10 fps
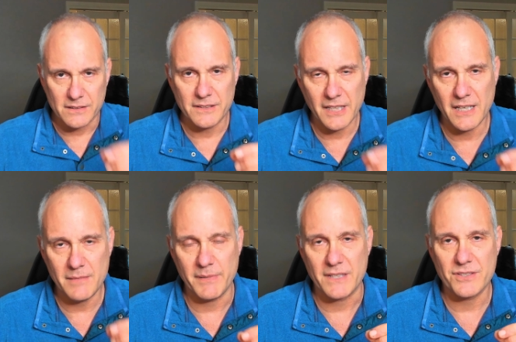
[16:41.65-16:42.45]

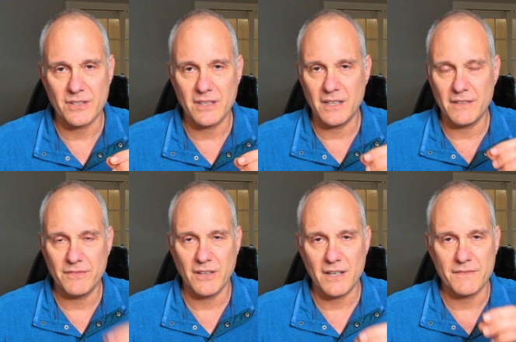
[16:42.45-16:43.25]
tidbits of
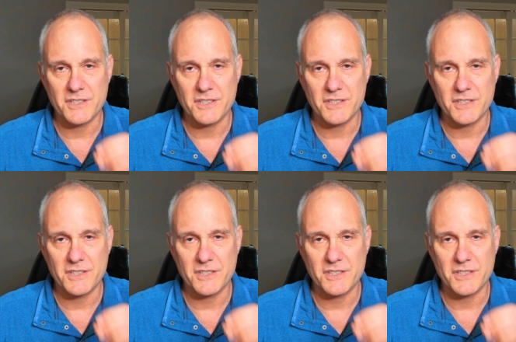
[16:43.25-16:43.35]
love,